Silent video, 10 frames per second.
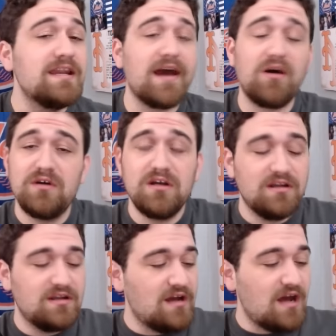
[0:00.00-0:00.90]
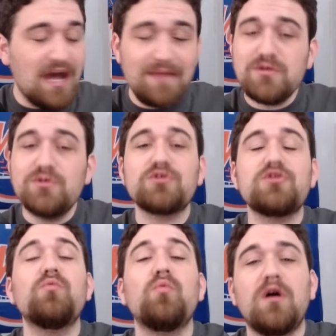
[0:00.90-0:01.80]
Now, I'm
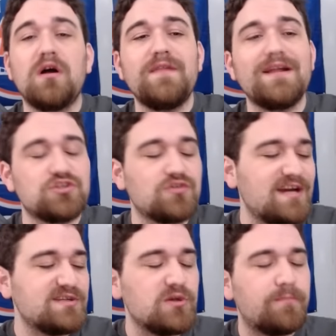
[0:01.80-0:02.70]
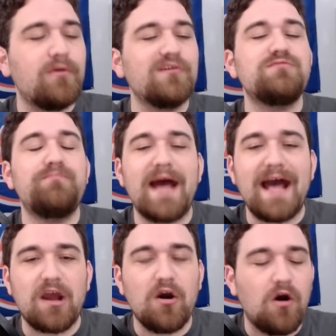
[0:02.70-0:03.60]
usually the one that tries to push back